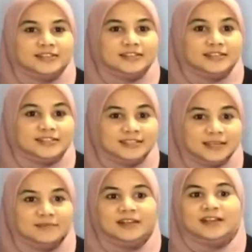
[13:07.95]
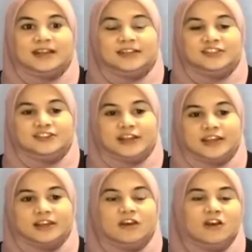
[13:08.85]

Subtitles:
is a steep declining trend